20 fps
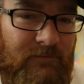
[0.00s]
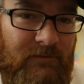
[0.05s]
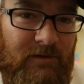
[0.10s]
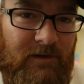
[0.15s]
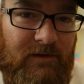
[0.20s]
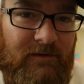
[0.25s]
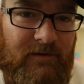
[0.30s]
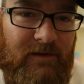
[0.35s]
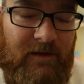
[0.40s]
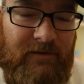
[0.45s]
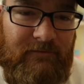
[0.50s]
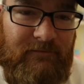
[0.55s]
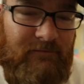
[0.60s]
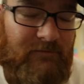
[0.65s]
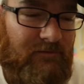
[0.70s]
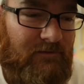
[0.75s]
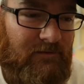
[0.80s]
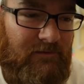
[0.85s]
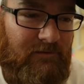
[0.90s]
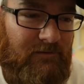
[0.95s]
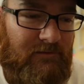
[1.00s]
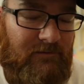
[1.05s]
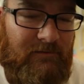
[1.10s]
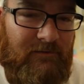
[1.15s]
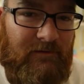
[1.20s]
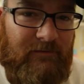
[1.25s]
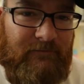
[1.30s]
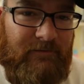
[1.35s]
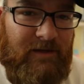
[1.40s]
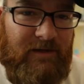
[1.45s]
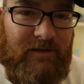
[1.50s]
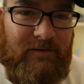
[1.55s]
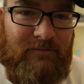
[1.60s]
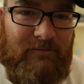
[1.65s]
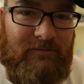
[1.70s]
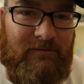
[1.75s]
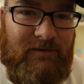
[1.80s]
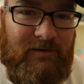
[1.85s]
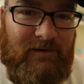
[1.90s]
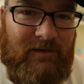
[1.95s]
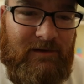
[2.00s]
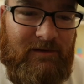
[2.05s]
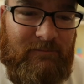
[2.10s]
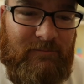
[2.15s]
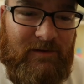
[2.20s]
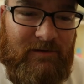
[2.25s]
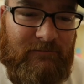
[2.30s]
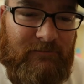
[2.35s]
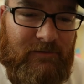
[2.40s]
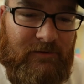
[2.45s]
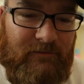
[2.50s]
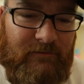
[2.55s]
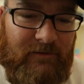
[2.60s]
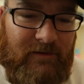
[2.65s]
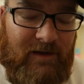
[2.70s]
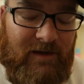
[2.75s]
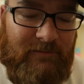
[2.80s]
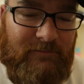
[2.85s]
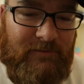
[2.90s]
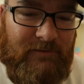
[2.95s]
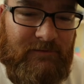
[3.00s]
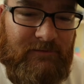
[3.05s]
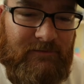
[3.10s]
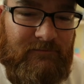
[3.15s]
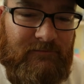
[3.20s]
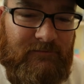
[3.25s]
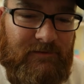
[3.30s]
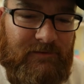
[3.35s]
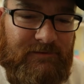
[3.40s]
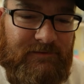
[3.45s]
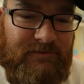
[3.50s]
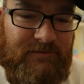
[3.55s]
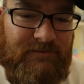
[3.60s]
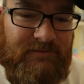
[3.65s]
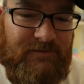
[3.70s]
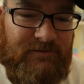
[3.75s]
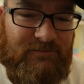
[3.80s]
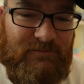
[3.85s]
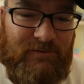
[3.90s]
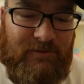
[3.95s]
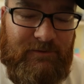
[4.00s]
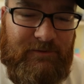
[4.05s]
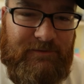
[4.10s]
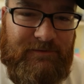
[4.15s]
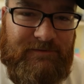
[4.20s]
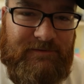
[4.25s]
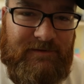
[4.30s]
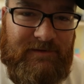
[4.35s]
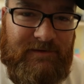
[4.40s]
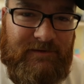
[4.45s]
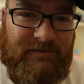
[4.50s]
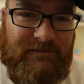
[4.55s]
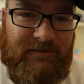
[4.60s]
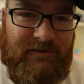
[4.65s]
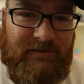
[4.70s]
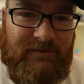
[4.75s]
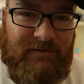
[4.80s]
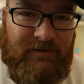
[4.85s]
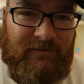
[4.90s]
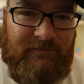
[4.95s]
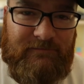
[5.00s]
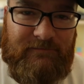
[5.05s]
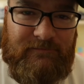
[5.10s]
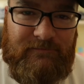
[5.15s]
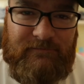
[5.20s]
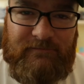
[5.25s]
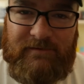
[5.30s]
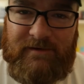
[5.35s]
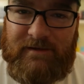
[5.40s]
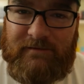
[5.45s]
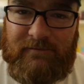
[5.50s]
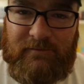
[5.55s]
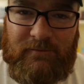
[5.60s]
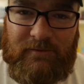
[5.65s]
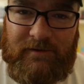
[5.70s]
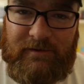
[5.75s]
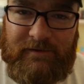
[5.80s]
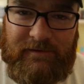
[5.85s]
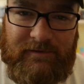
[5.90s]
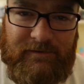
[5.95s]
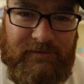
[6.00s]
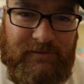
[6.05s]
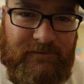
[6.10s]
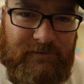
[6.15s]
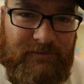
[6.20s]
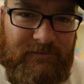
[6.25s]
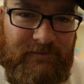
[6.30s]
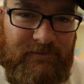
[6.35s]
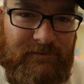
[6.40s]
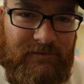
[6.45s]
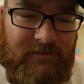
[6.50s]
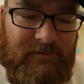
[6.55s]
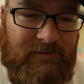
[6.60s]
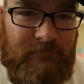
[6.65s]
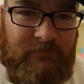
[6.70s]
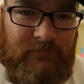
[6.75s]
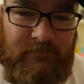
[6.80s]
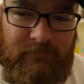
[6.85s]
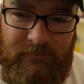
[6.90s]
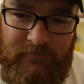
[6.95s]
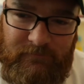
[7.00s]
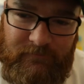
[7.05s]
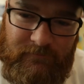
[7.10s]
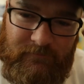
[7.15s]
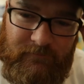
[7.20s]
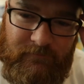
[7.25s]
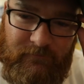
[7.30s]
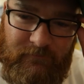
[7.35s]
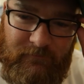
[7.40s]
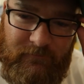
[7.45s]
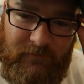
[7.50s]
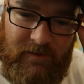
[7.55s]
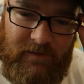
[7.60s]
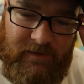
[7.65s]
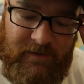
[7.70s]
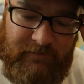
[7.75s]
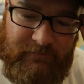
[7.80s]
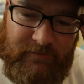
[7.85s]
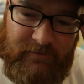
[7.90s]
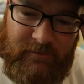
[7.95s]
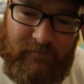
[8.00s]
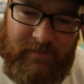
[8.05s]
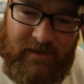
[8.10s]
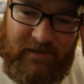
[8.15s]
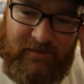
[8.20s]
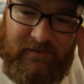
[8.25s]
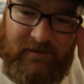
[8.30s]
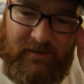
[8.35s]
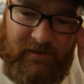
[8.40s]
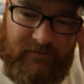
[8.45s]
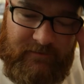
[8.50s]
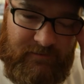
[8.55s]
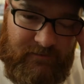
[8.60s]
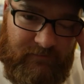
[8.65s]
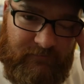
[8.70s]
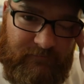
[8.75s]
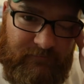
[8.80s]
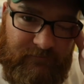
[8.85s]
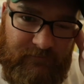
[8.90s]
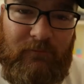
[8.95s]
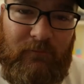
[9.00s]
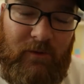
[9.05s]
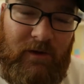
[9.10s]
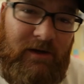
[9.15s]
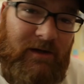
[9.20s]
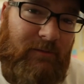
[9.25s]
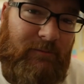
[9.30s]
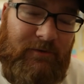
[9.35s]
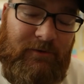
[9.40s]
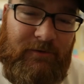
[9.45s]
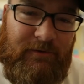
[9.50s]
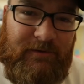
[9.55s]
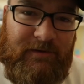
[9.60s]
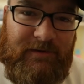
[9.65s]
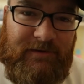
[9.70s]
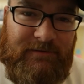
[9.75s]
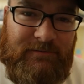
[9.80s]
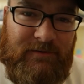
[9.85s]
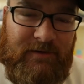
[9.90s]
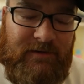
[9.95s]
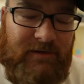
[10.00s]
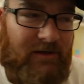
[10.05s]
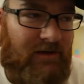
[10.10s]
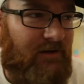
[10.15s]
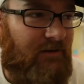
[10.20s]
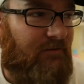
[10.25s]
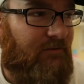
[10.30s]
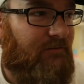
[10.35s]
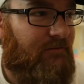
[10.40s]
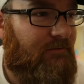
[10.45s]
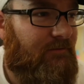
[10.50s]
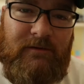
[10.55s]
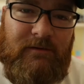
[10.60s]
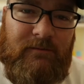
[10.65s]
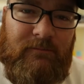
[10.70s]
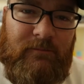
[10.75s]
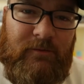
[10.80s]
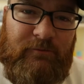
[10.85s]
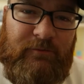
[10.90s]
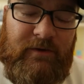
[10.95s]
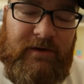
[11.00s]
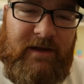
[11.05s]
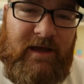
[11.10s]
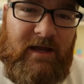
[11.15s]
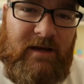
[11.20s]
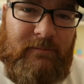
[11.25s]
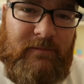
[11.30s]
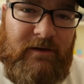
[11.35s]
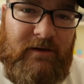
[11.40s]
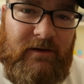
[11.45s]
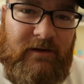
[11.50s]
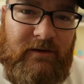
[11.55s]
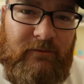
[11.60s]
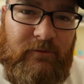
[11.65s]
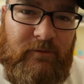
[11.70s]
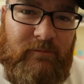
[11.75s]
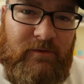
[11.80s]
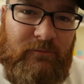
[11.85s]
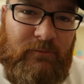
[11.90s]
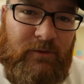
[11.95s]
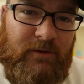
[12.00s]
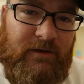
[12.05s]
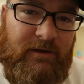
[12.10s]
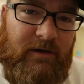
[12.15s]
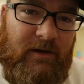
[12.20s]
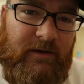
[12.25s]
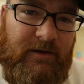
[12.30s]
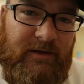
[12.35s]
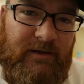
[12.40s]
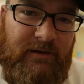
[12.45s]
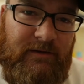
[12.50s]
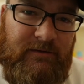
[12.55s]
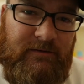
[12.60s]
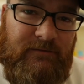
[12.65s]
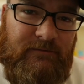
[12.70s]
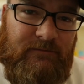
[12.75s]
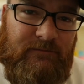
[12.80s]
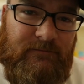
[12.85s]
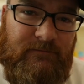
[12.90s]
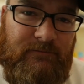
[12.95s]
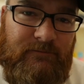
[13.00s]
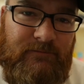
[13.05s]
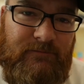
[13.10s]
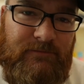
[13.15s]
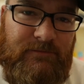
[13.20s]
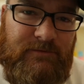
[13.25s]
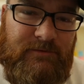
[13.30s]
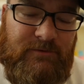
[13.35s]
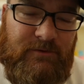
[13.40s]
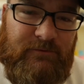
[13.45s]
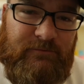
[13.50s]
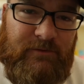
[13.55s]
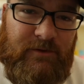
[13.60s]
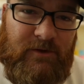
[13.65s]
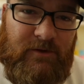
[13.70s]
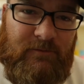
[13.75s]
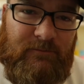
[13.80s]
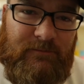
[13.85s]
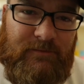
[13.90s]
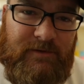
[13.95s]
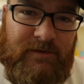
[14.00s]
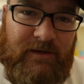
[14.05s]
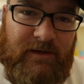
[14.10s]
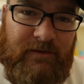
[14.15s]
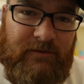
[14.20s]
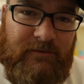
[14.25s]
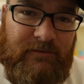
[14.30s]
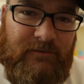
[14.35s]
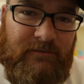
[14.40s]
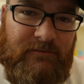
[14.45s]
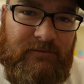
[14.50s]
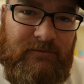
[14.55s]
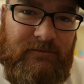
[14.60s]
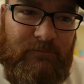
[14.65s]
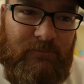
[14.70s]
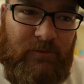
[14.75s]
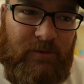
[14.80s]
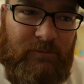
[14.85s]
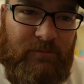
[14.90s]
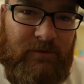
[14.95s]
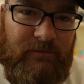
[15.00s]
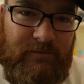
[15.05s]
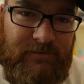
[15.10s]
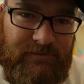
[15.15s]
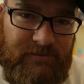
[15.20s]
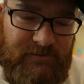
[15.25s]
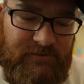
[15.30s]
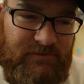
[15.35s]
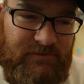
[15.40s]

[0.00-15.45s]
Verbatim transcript: I, I've hated hated being in front of the camera. It's just one of those things that I've never wanted to do. Kind of give you a little background of why I'm doing this right now. My friend Adam and I, we've been working on a short film together. We previously